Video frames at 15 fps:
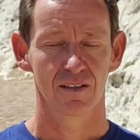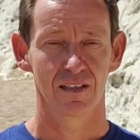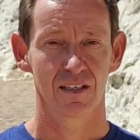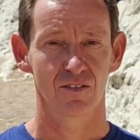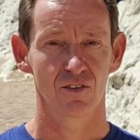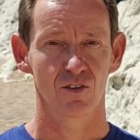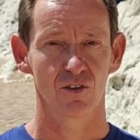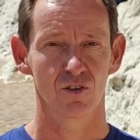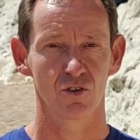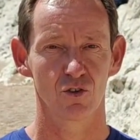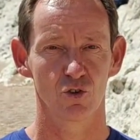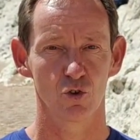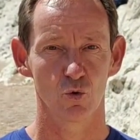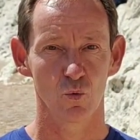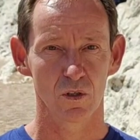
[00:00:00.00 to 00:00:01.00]
that
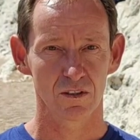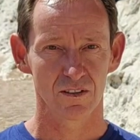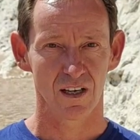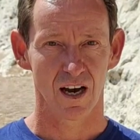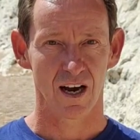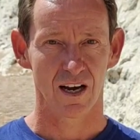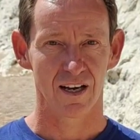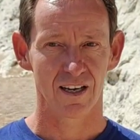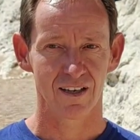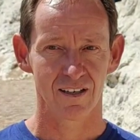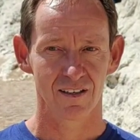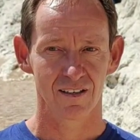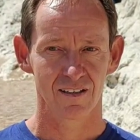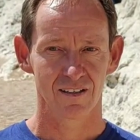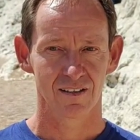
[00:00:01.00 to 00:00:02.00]
you will die
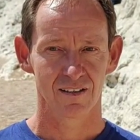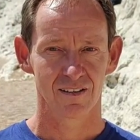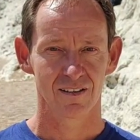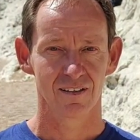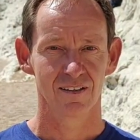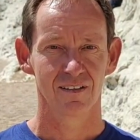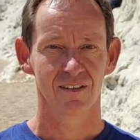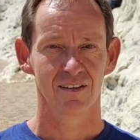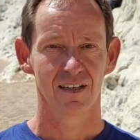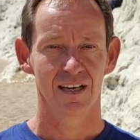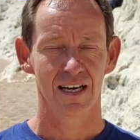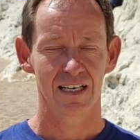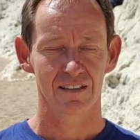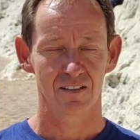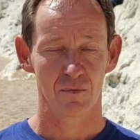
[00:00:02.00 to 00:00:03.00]

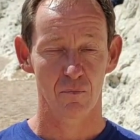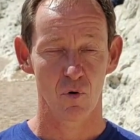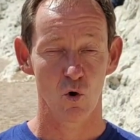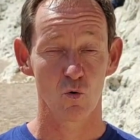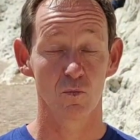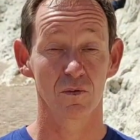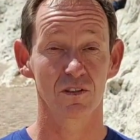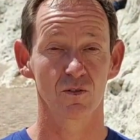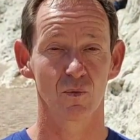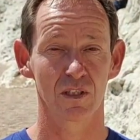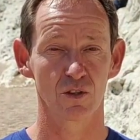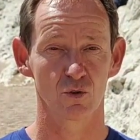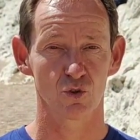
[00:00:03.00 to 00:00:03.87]
at the moment when